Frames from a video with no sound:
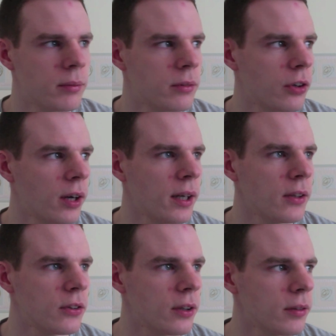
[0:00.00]
try
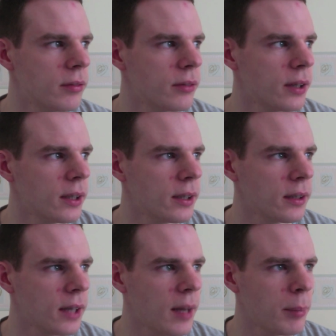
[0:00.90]
and sort of
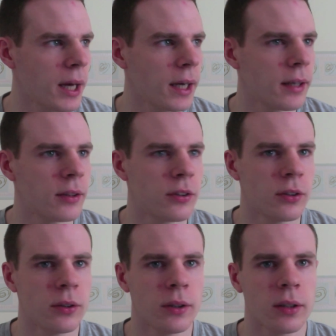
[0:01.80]
get back
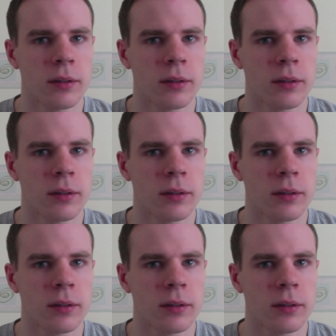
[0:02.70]
to